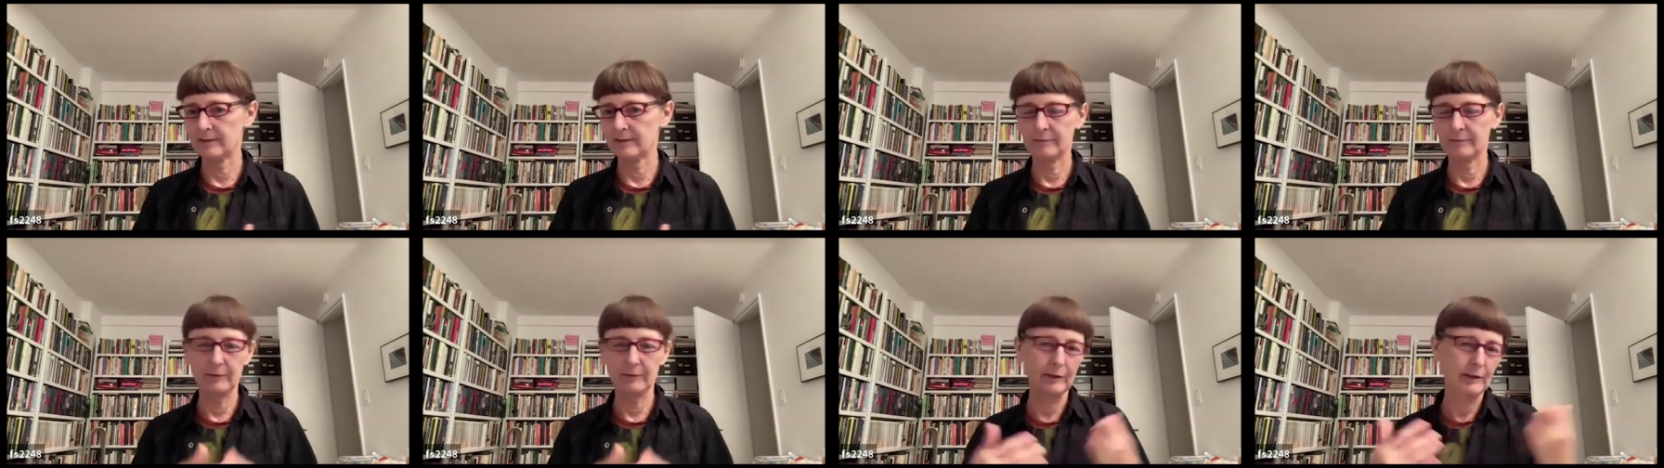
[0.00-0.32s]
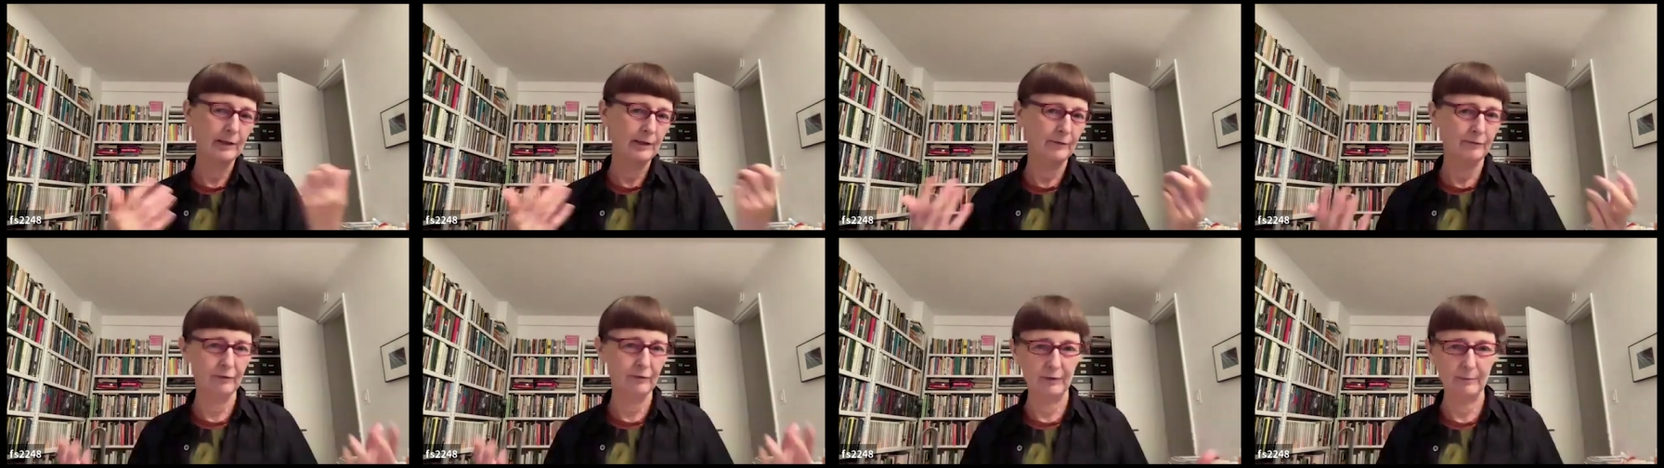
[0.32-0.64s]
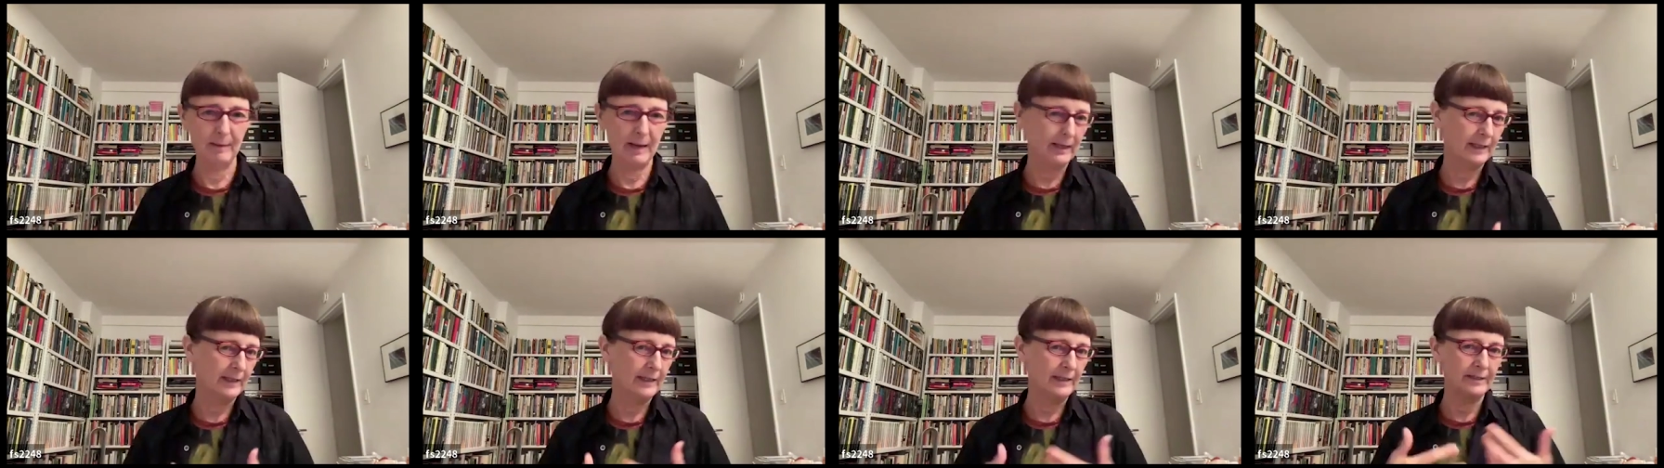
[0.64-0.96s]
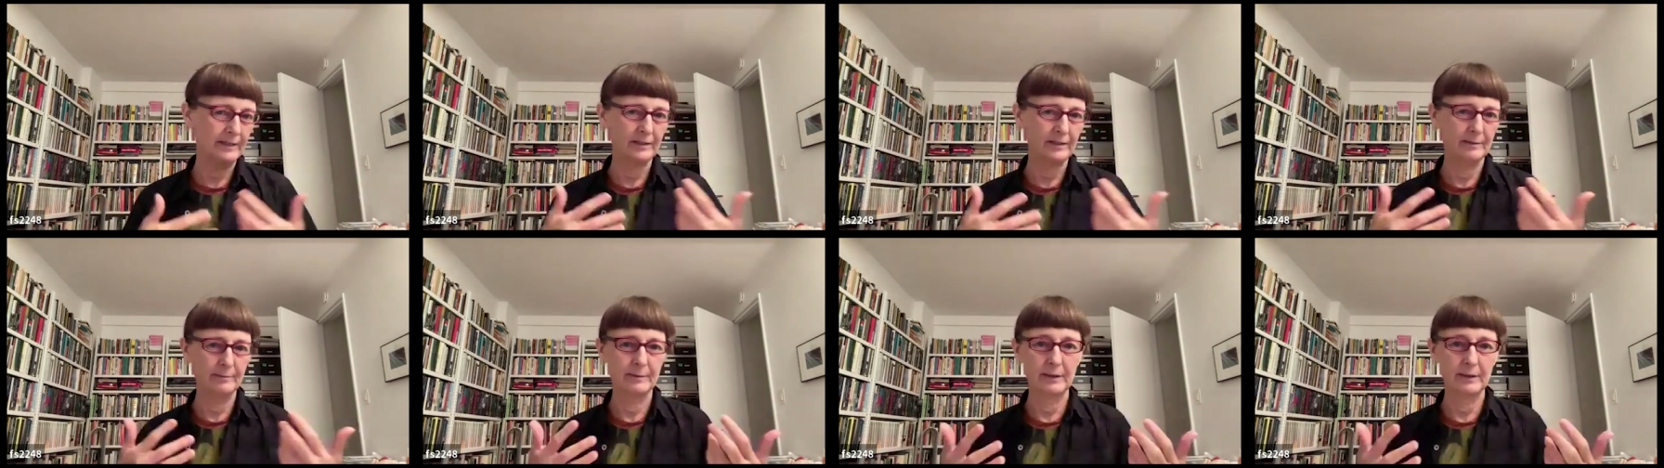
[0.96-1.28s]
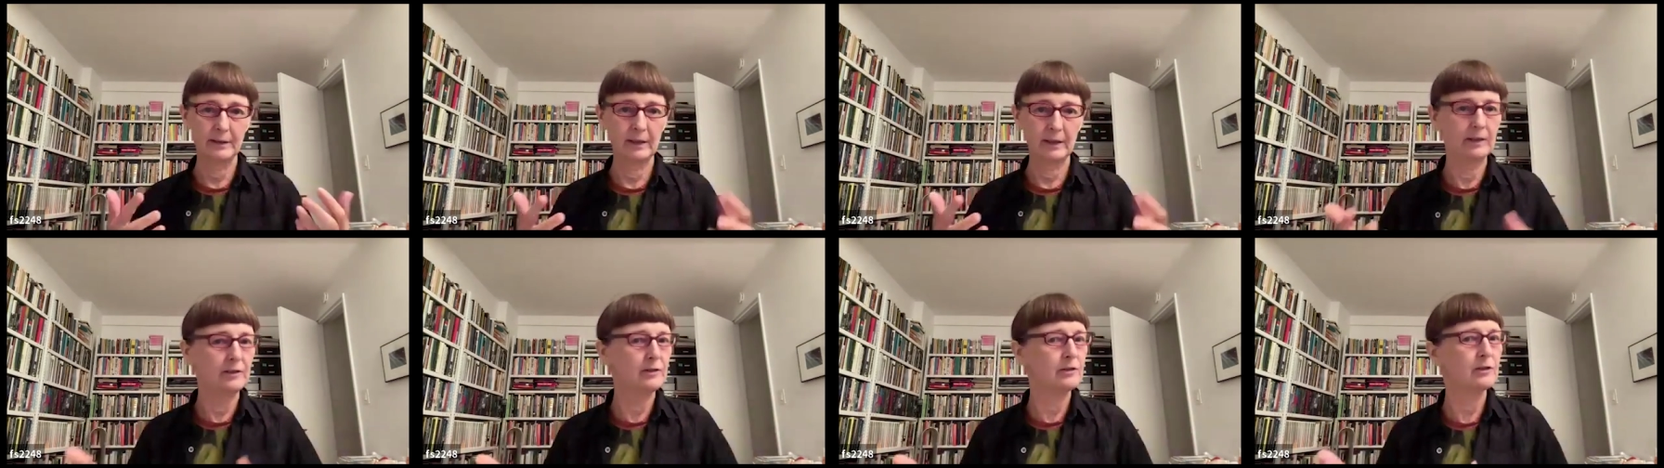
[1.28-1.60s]
and very different mechanisms
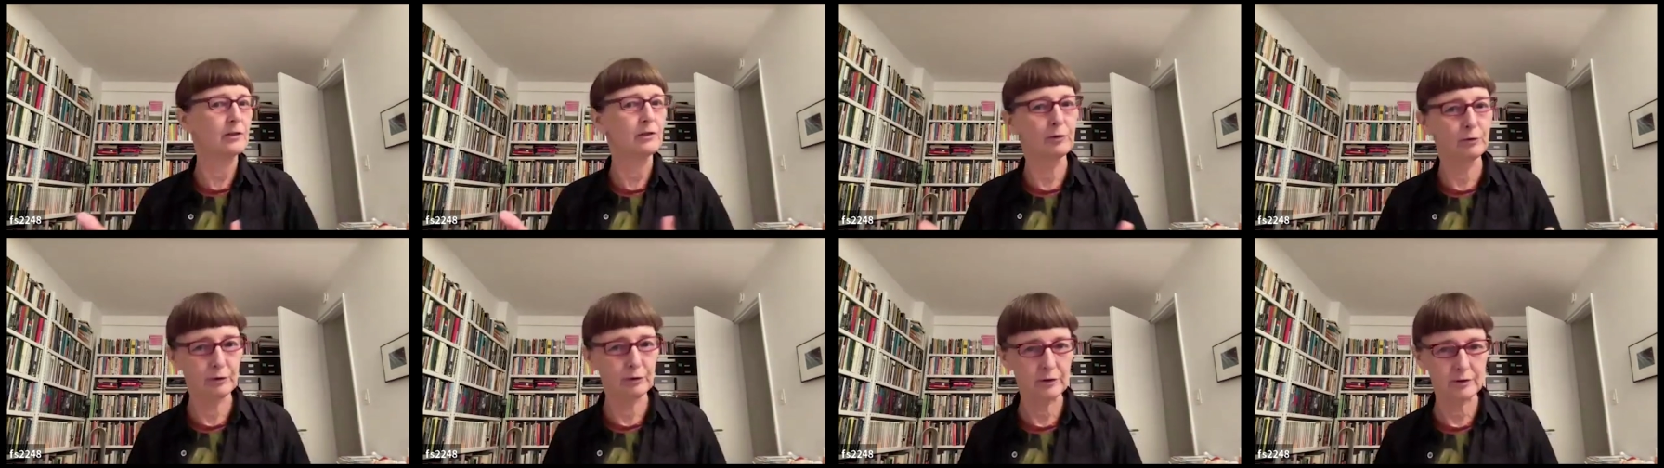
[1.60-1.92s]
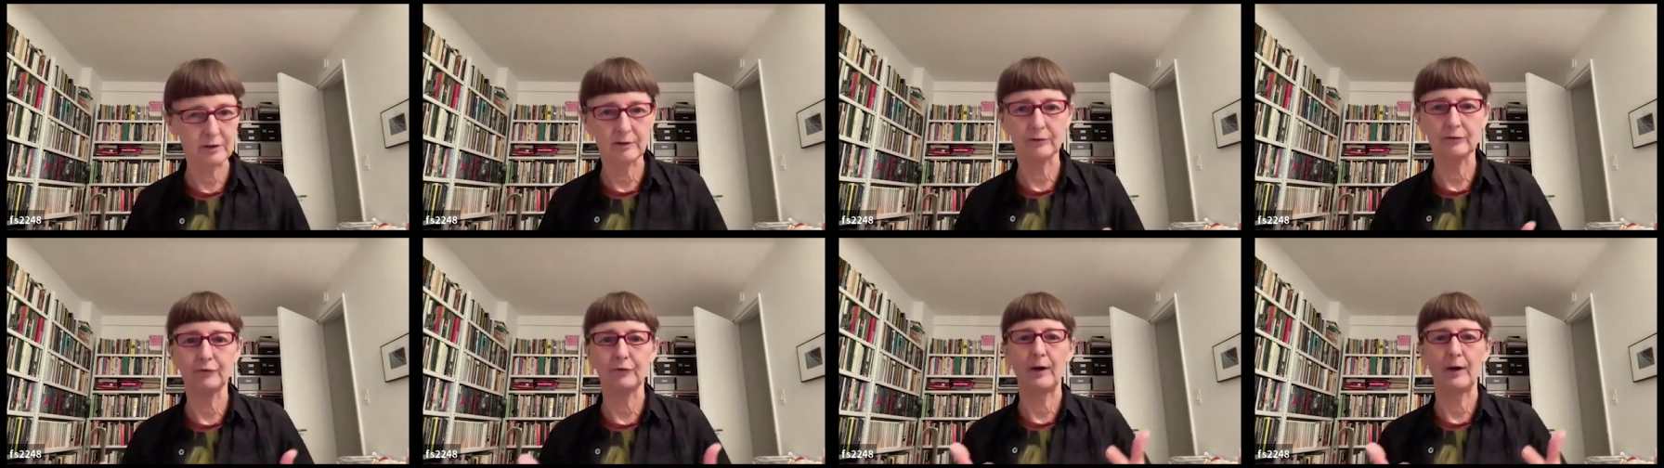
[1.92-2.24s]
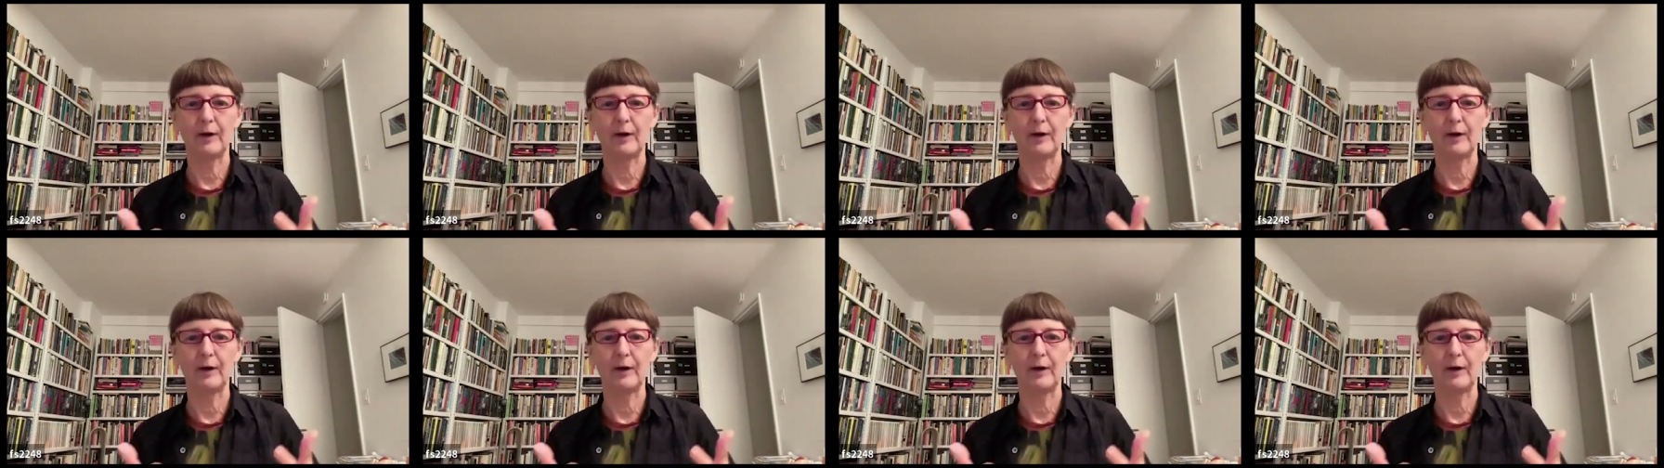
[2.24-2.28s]
and institutional